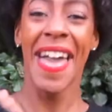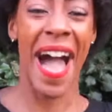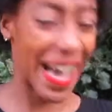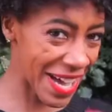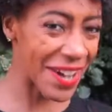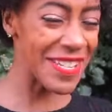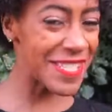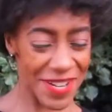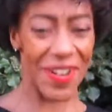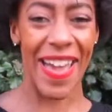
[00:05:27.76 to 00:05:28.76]
I go and
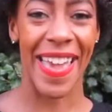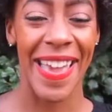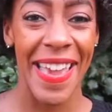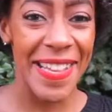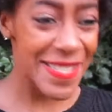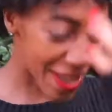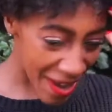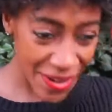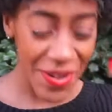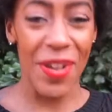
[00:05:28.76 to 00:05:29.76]
do it.
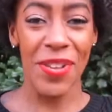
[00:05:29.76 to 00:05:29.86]
So